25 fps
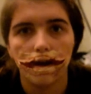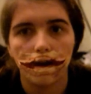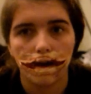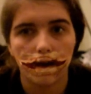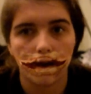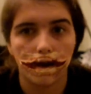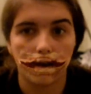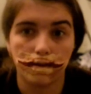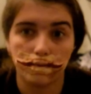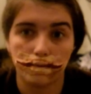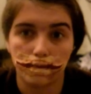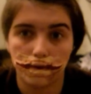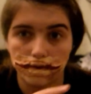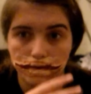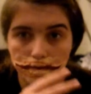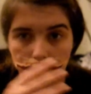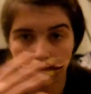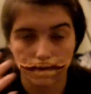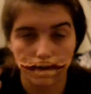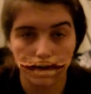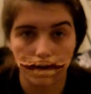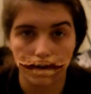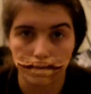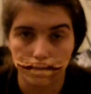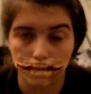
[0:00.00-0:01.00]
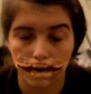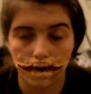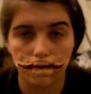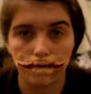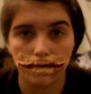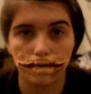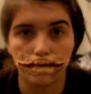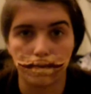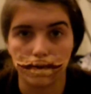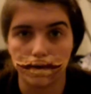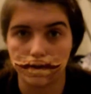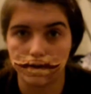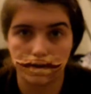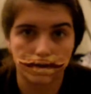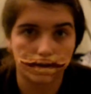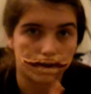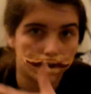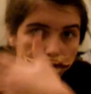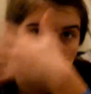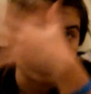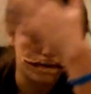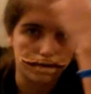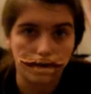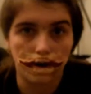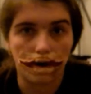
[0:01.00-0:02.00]
And then once we've done the mouth, we're just going to
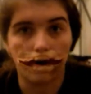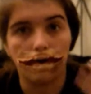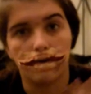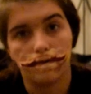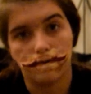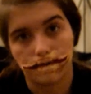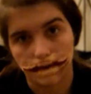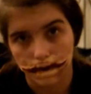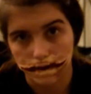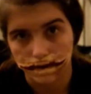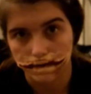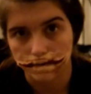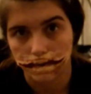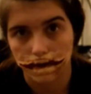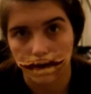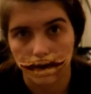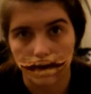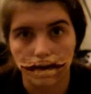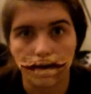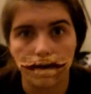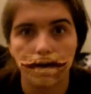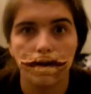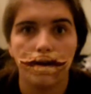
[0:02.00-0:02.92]
do the whole face white.